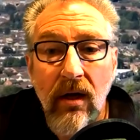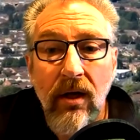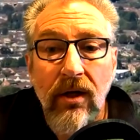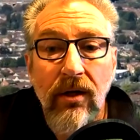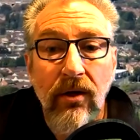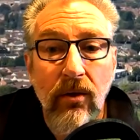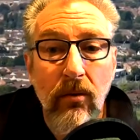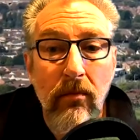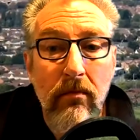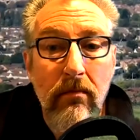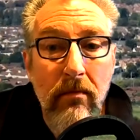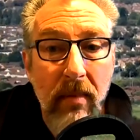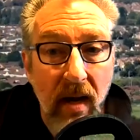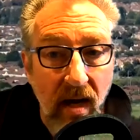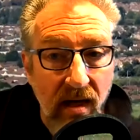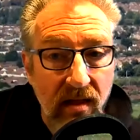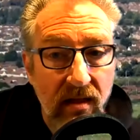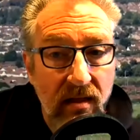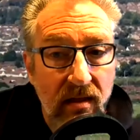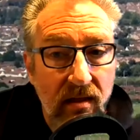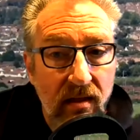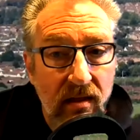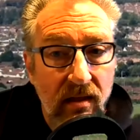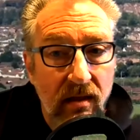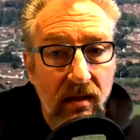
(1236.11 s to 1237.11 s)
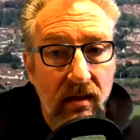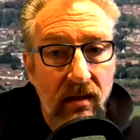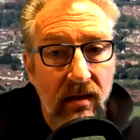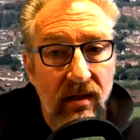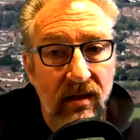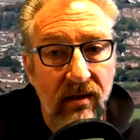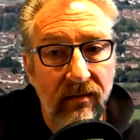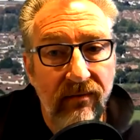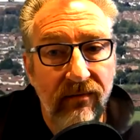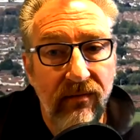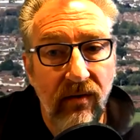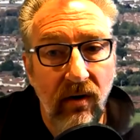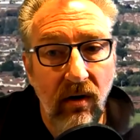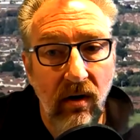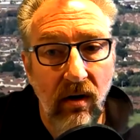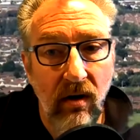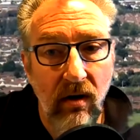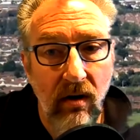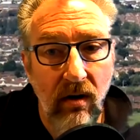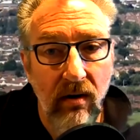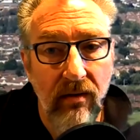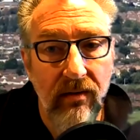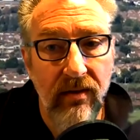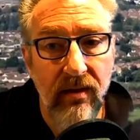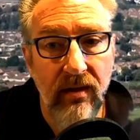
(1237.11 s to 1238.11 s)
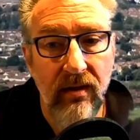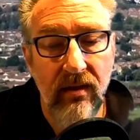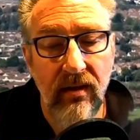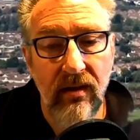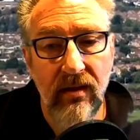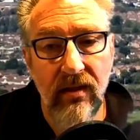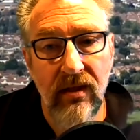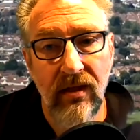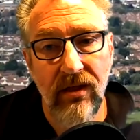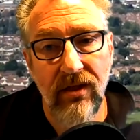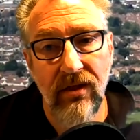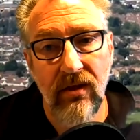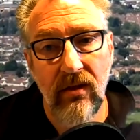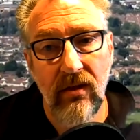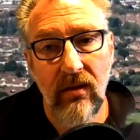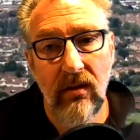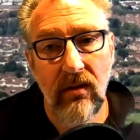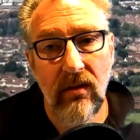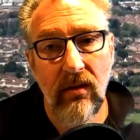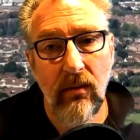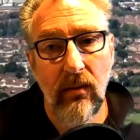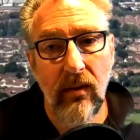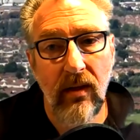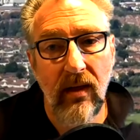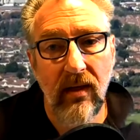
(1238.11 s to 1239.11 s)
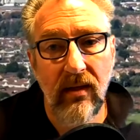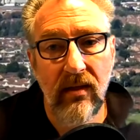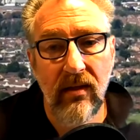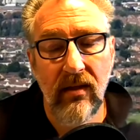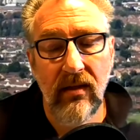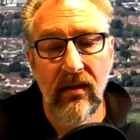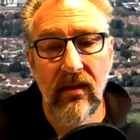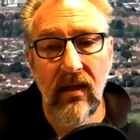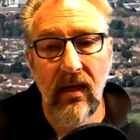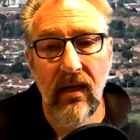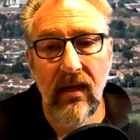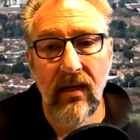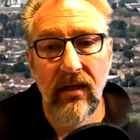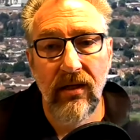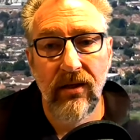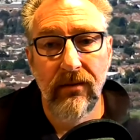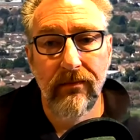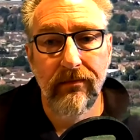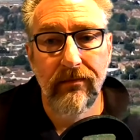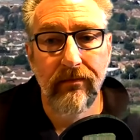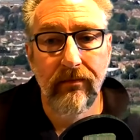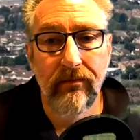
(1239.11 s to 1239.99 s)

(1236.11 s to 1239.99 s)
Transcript: you must defer this decision to a later stage.